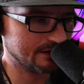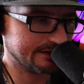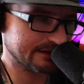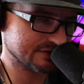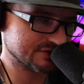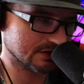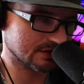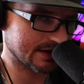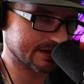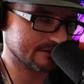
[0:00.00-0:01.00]
in
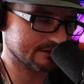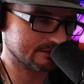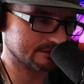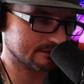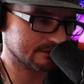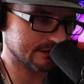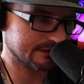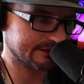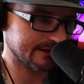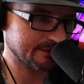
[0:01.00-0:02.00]
July.
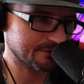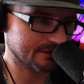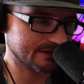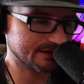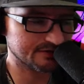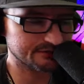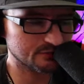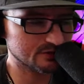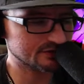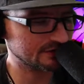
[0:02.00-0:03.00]
And tapering,
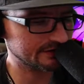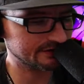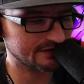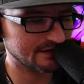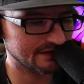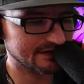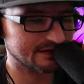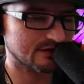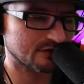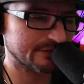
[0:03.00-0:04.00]
unfortunately, is not like
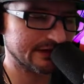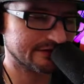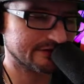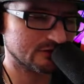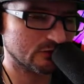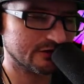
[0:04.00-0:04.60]
another medicine where